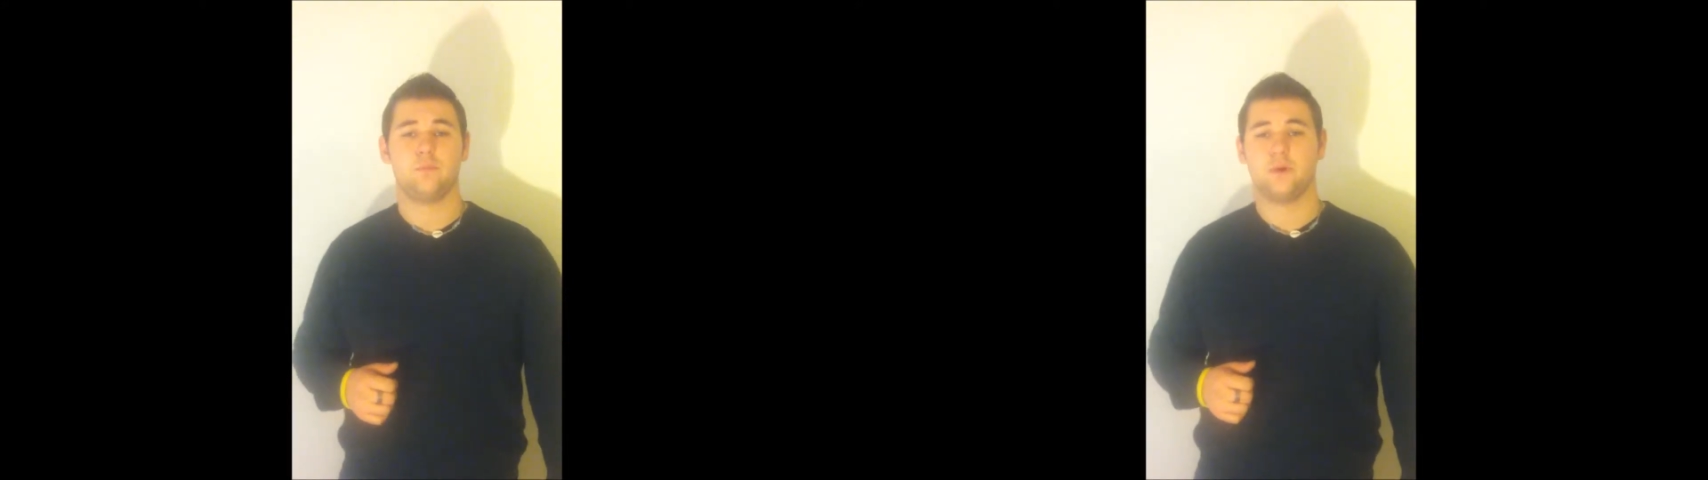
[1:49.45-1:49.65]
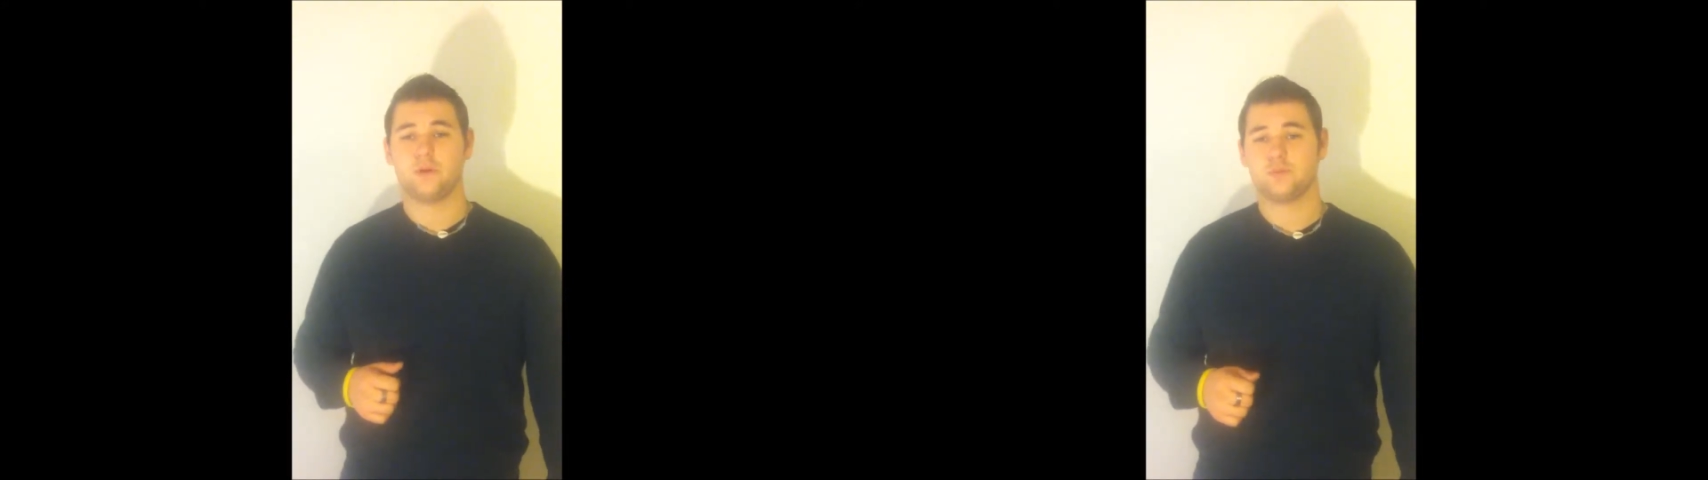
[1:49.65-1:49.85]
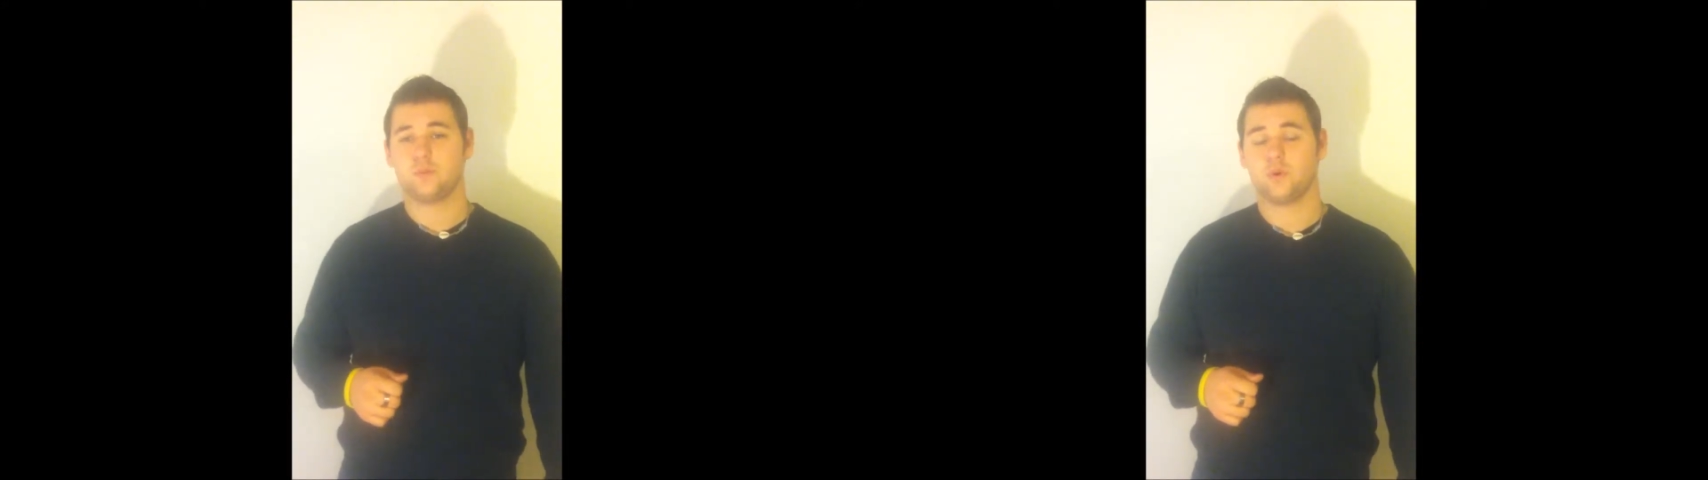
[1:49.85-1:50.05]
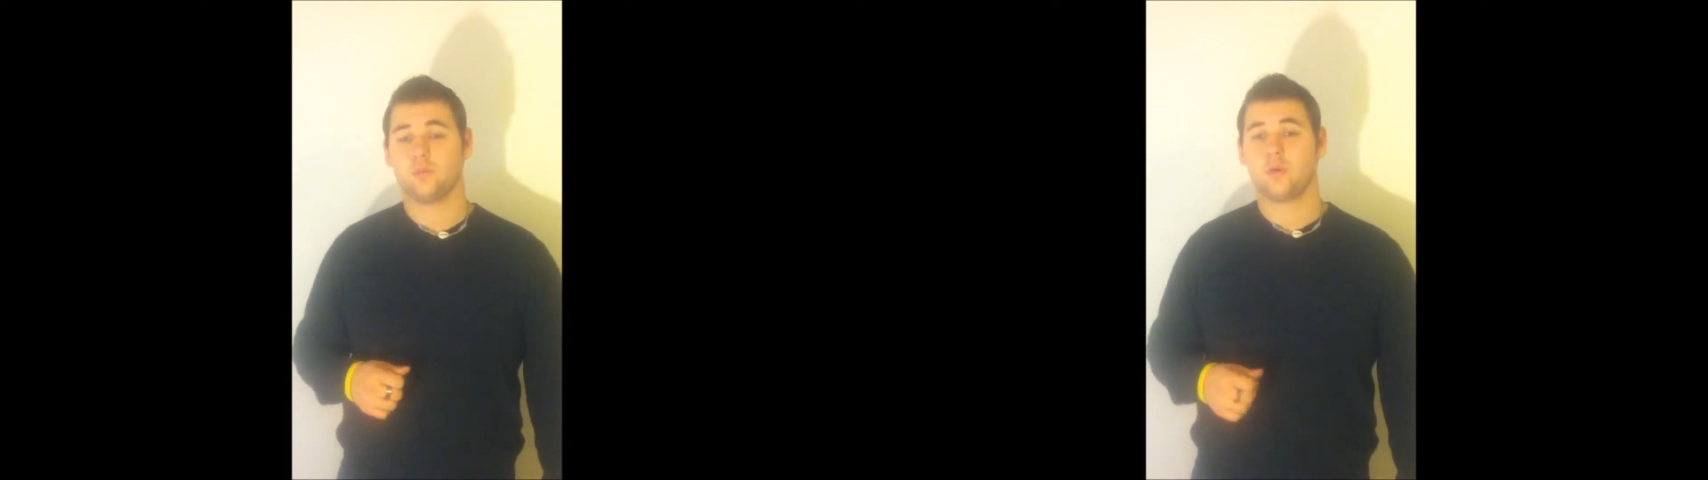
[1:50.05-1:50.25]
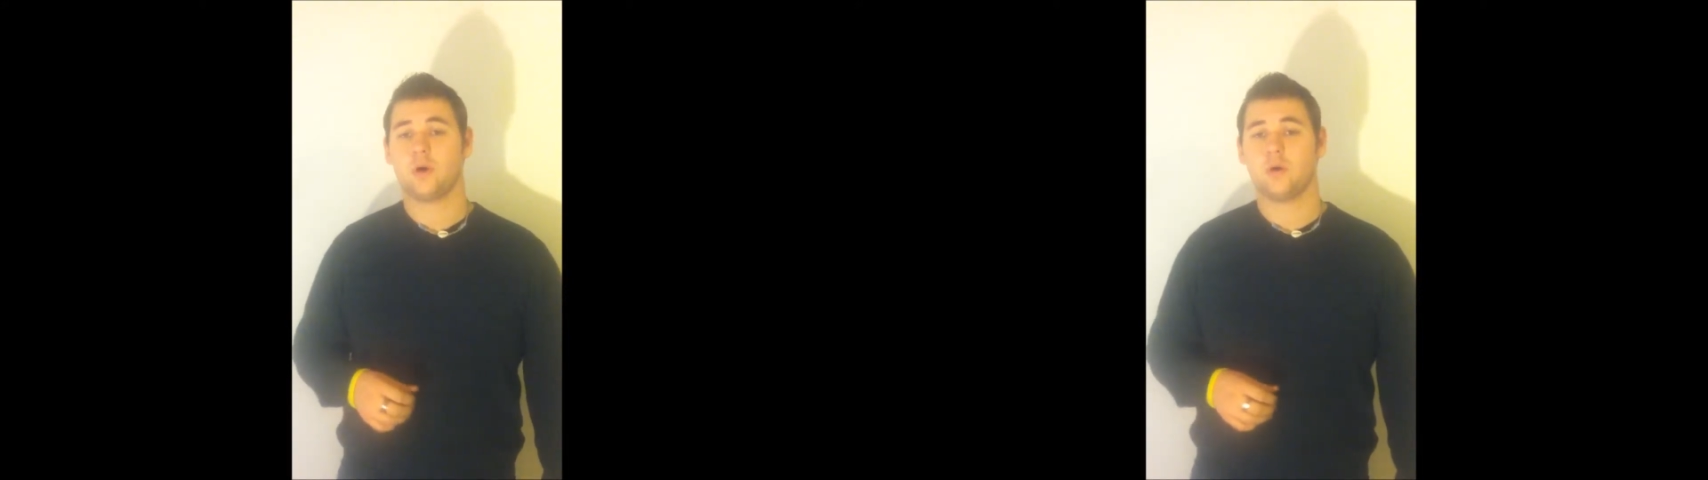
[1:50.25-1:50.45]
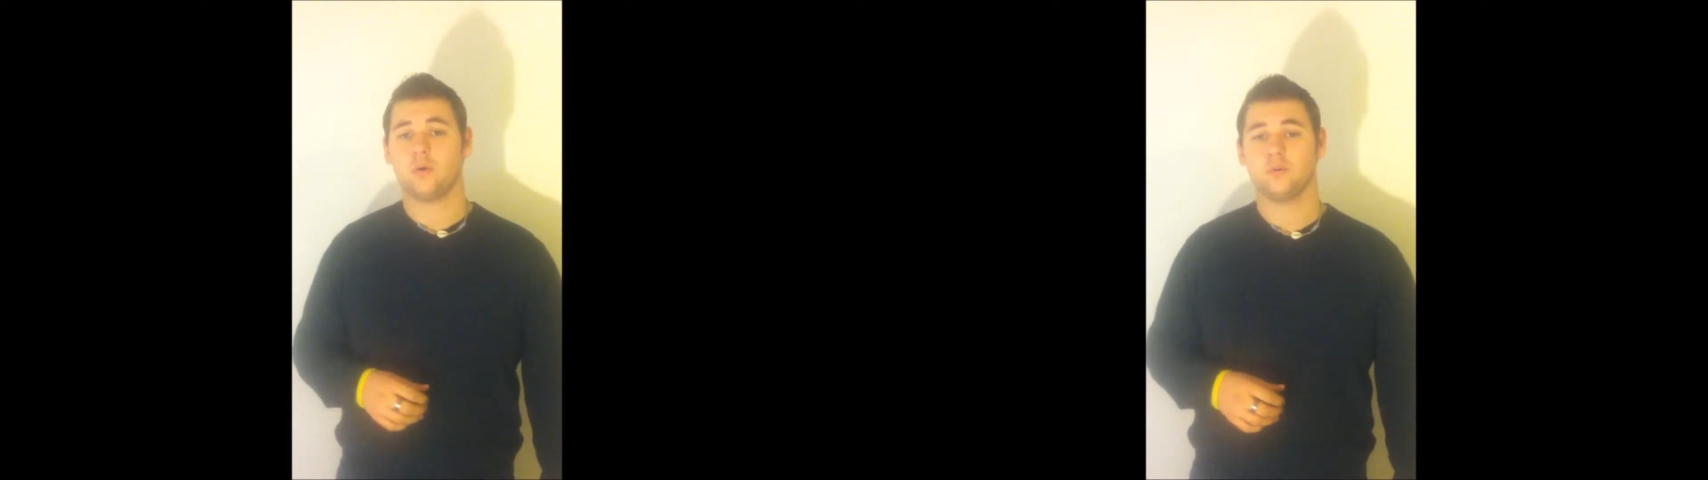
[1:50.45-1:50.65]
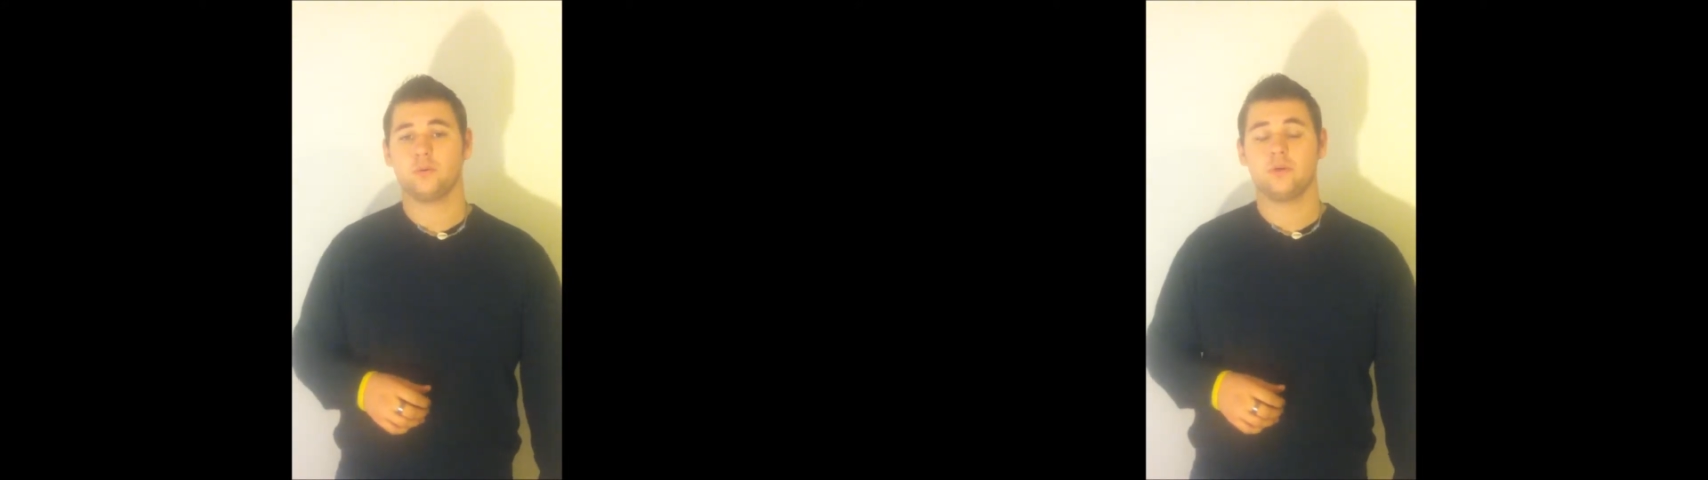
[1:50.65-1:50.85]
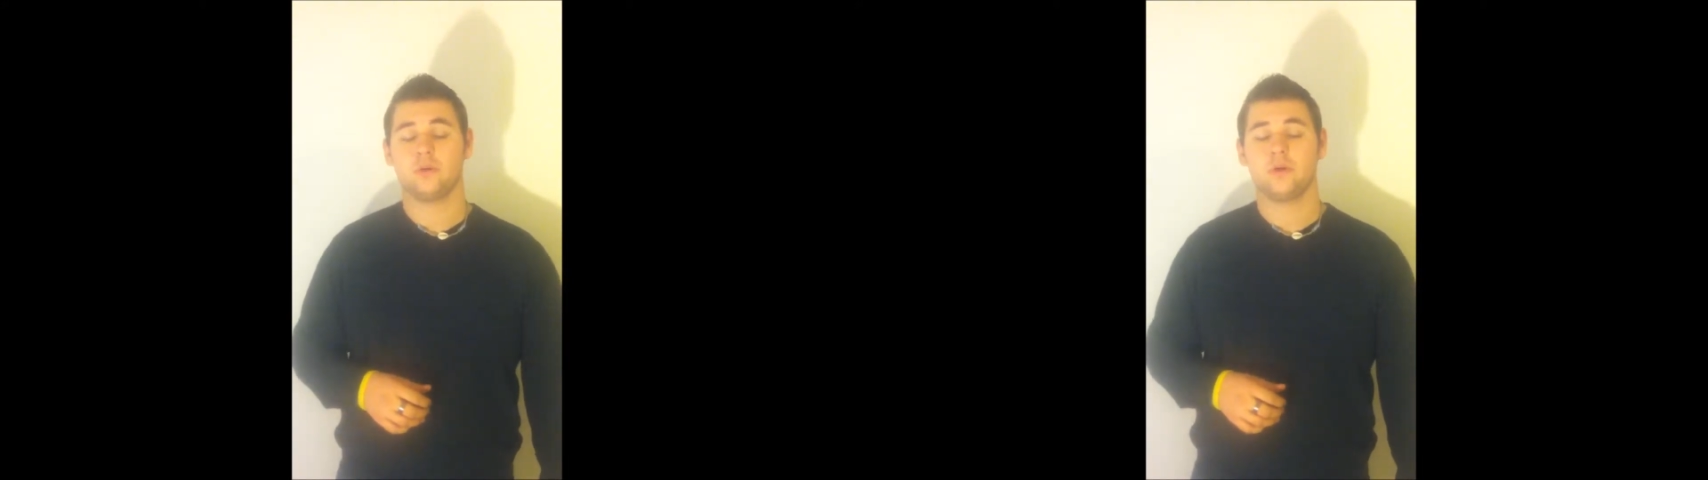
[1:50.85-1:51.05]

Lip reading: much more prone